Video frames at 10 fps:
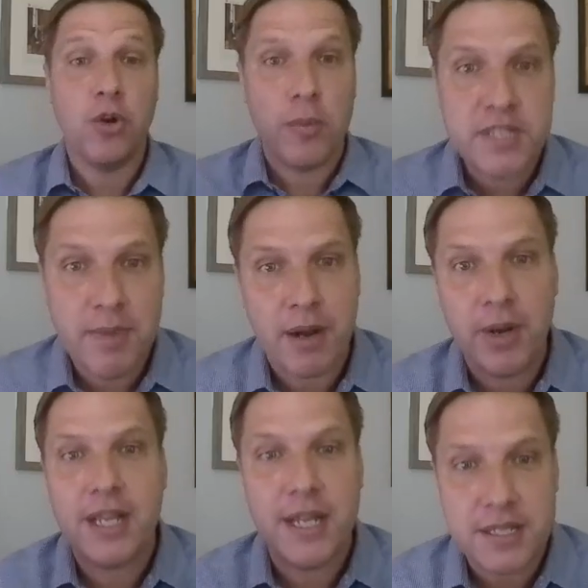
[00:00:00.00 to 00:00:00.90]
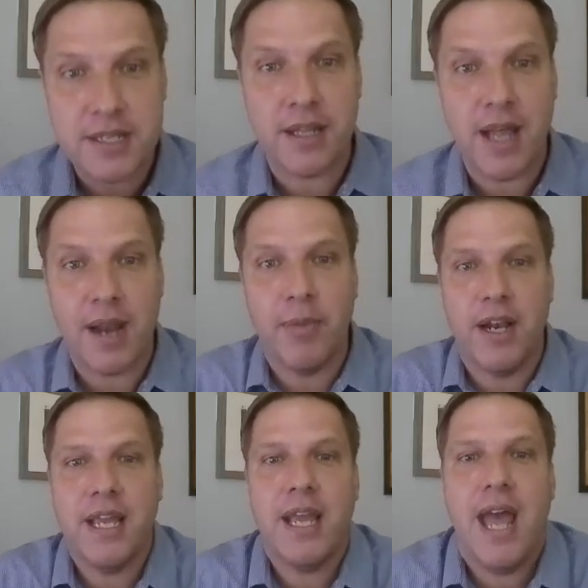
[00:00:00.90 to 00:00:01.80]
an enormous amount of money, it is a lot of
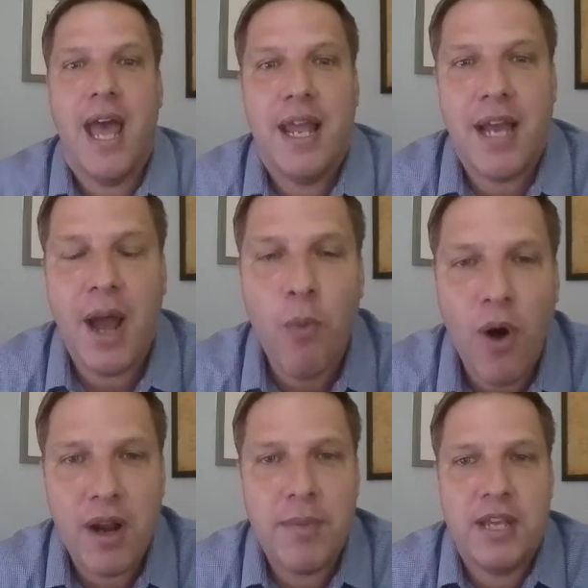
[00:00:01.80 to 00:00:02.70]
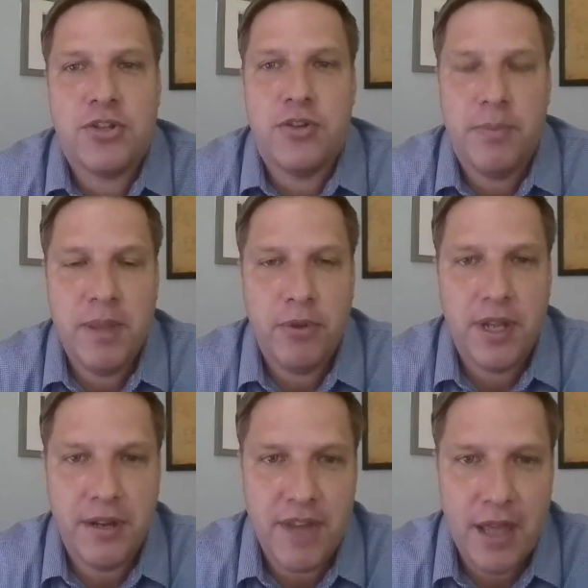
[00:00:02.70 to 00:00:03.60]
money, and I want to make sure that people
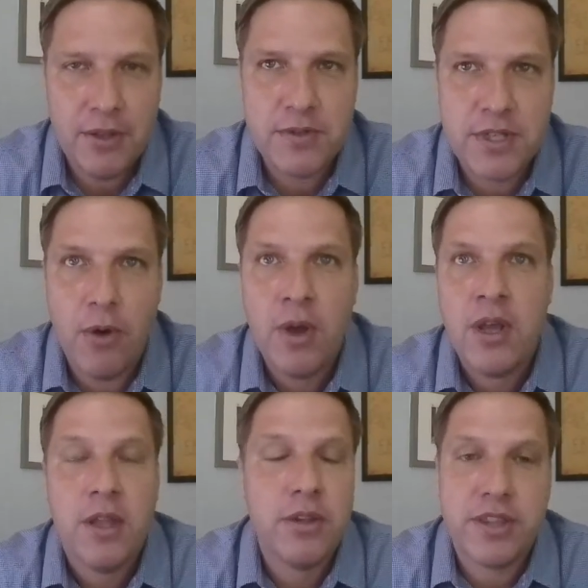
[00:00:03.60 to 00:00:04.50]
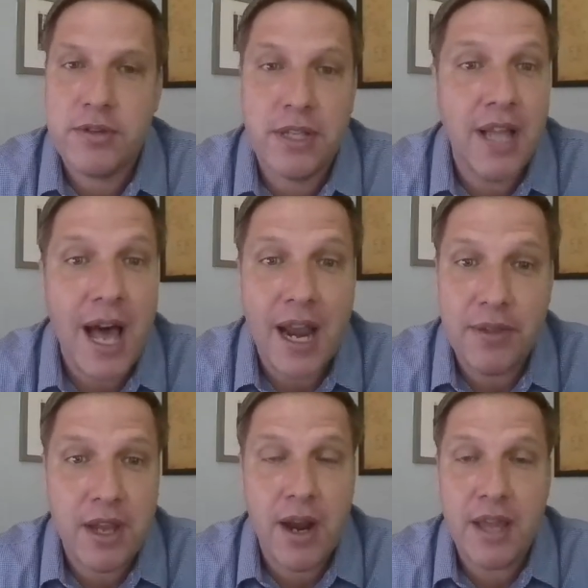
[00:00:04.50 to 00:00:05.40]
are getting value. So look, there's a lot
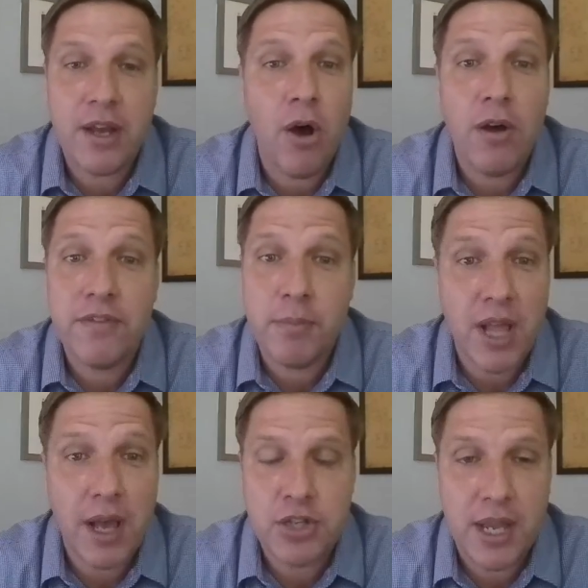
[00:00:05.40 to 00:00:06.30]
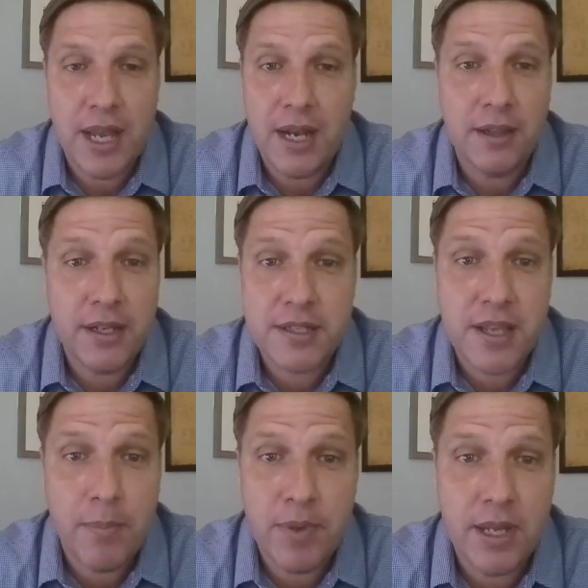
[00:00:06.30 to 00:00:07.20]
out there. I think all of the blockchain
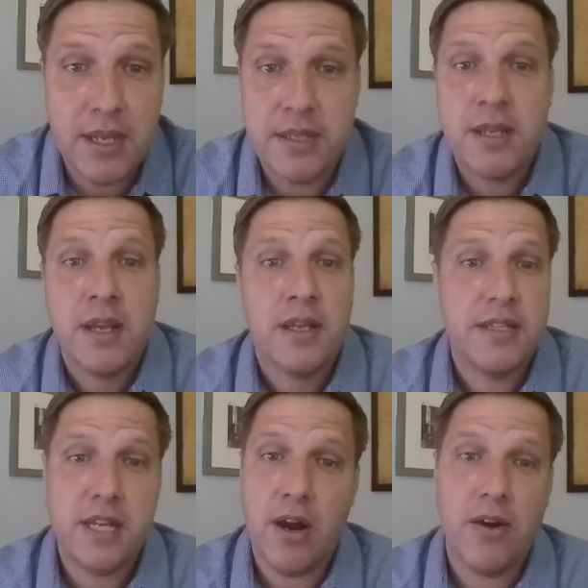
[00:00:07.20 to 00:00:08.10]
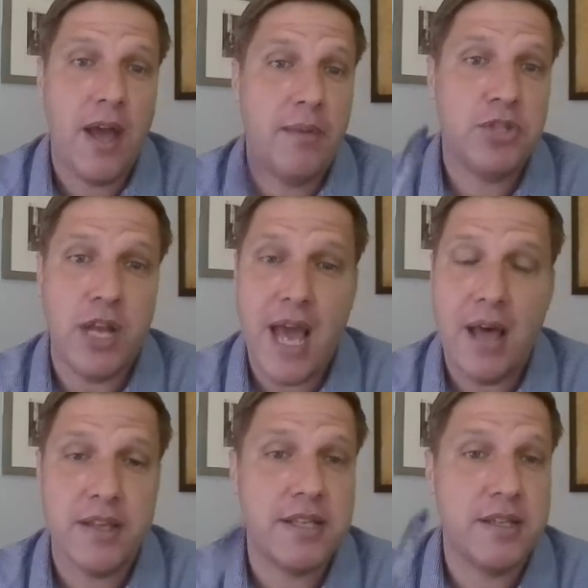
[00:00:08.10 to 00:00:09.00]
analytics companies, TRM,
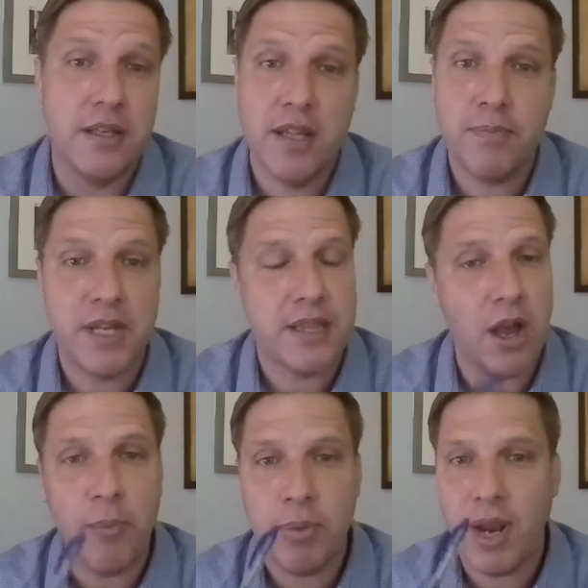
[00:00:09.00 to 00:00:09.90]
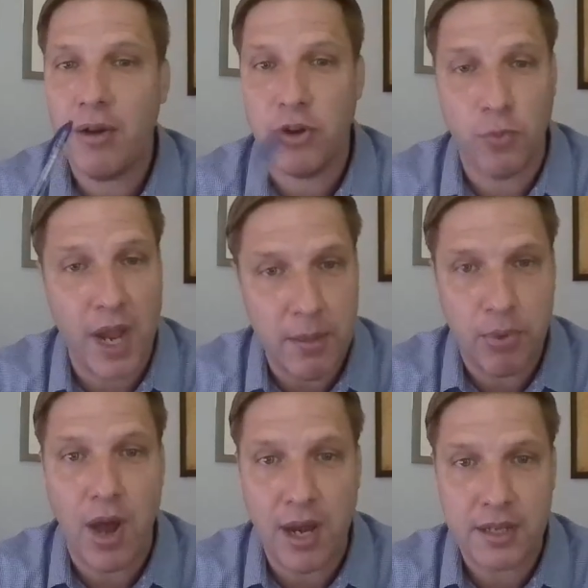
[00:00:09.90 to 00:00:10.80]
Chainalysis, Elliptic, they all put out great
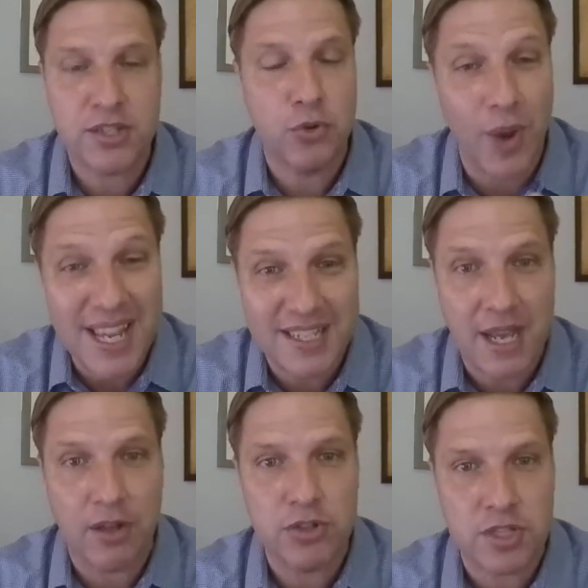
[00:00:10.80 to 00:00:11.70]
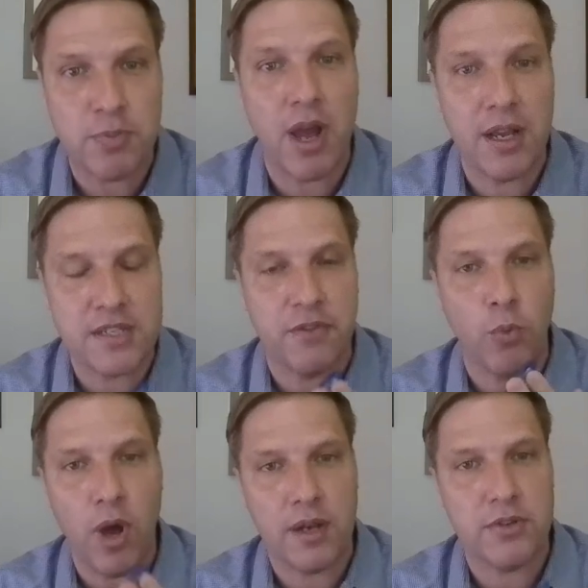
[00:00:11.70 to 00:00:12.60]
products, great intelligence products. If
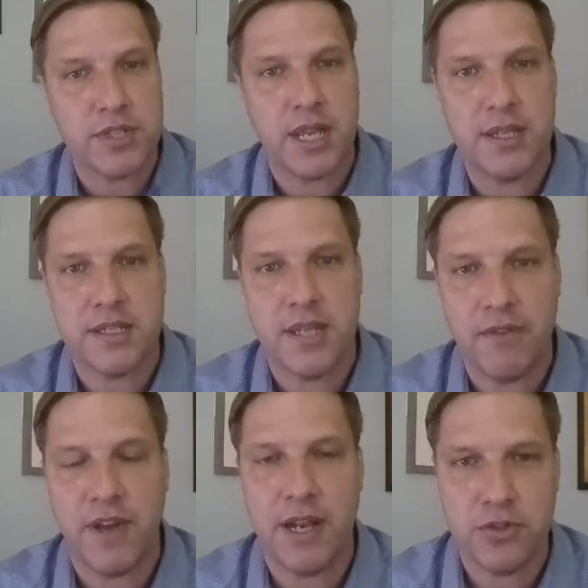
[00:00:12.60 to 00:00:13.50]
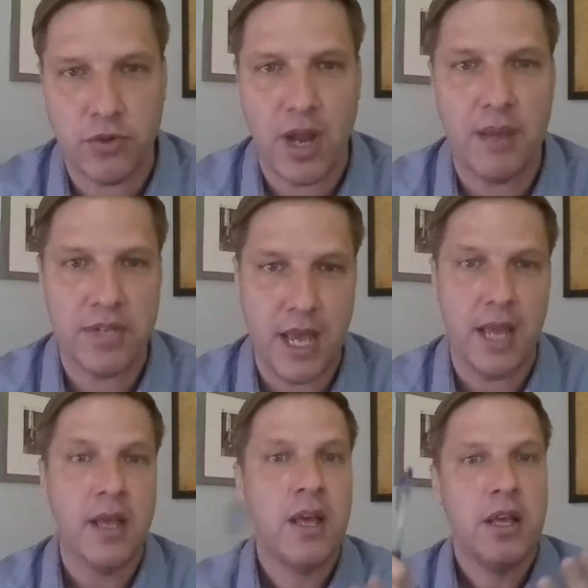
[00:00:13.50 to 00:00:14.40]
you want to understand the state of financial crime
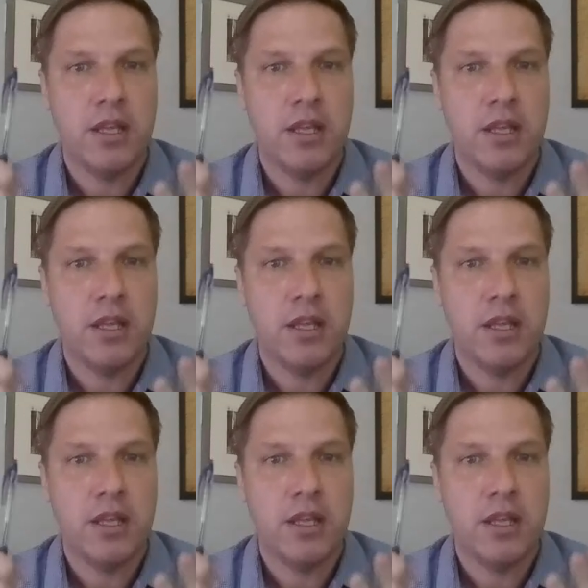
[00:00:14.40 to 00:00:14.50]
today,